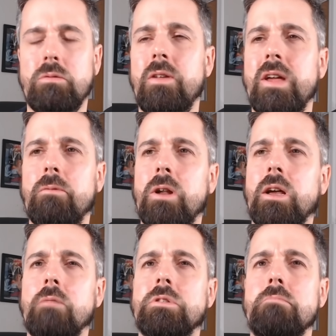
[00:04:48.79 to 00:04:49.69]
When it
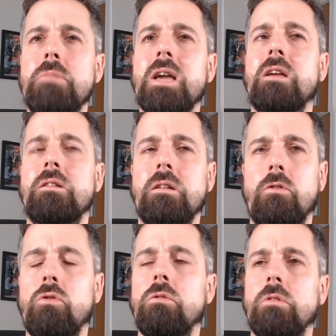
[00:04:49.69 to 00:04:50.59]
comes to making
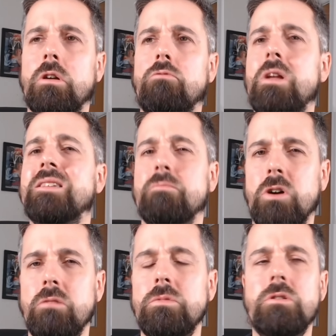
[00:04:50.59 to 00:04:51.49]
or creating
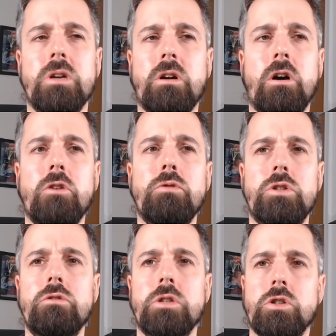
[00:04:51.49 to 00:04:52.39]
my own music, I always
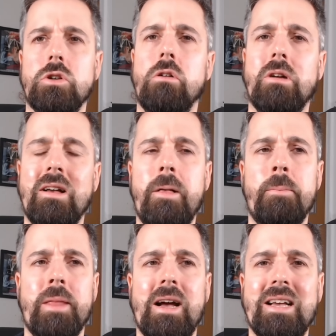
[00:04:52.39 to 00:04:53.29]
use a song
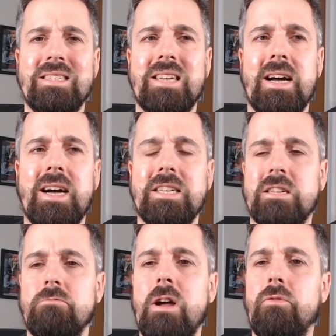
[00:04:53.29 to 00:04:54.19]
as
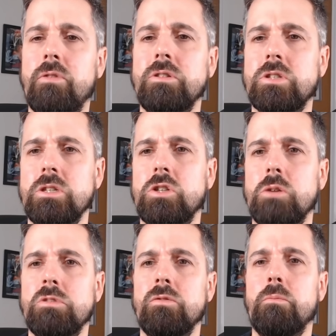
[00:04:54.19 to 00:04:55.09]
a reference in
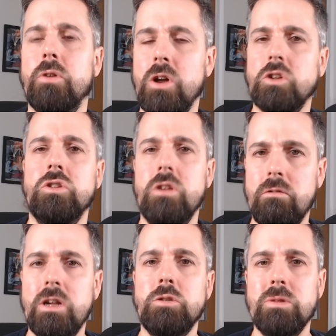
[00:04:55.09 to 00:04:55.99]
terms of the production, the
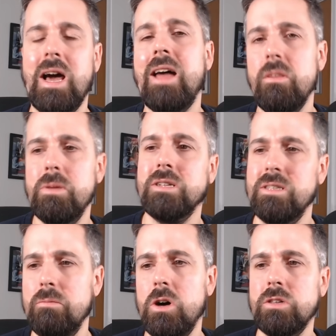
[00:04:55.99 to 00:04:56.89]
arrangement, and the mix and
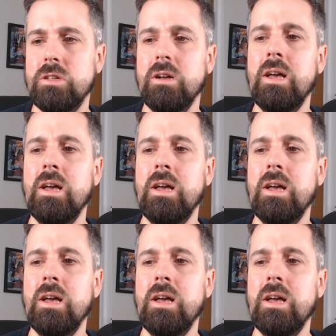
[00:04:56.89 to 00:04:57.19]
the master.